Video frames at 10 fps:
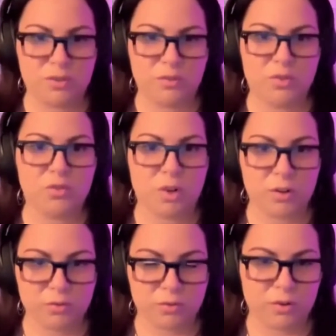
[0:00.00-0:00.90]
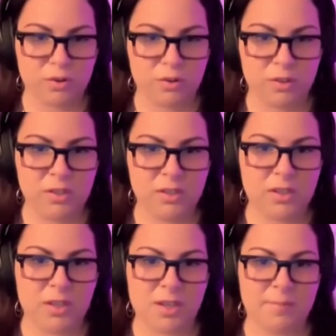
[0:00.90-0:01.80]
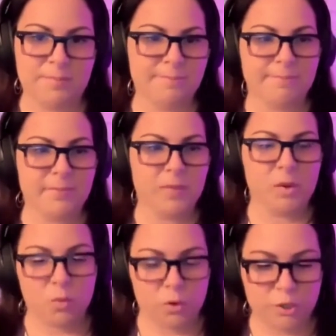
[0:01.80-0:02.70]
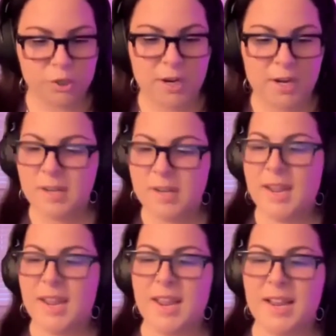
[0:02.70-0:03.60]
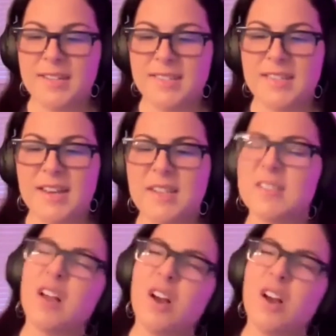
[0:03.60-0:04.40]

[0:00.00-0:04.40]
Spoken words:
to a structural origin. And then it's